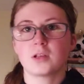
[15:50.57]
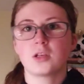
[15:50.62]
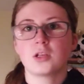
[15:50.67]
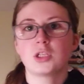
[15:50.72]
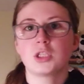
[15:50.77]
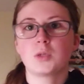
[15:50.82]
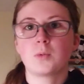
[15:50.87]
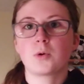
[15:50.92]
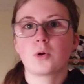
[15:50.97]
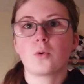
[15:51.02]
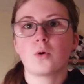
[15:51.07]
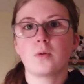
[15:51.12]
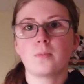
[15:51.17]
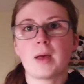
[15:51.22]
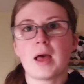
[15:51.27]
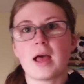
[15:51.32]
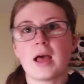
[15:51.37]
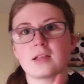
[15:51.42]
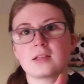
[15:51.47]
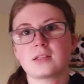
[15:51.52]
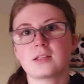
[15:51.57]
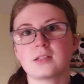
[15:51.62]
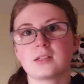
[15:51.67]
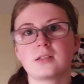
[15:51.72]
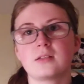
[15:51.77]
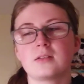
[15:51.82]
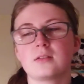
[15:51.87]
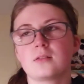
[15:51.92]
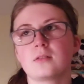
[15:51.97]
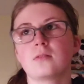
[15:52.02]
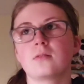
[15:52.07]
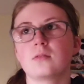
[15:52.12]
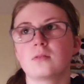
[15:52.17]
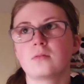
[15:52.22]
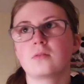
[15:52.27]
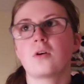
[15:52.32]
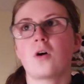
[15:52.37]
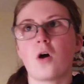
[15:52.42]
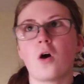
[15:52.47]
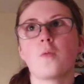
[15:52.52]
So we're going past
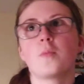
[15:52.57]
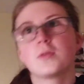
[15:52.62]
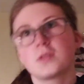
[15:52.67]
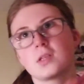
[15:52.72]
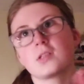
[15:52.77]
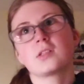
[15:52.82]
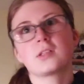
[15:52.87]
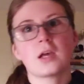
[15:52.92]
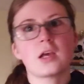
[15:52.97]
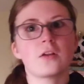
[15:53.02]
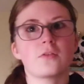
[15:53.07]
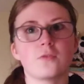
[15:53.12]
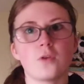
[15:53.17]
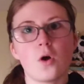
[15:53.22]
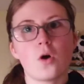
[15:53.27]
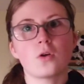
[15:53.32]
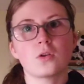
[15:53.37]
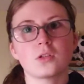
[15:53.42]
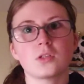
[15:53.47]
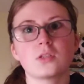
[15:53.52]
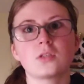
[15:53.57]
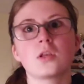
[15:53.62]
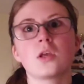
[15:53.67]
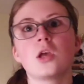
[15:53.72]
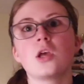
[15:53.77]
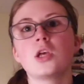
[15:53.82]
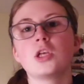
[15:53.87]
the opposite side of Knott's.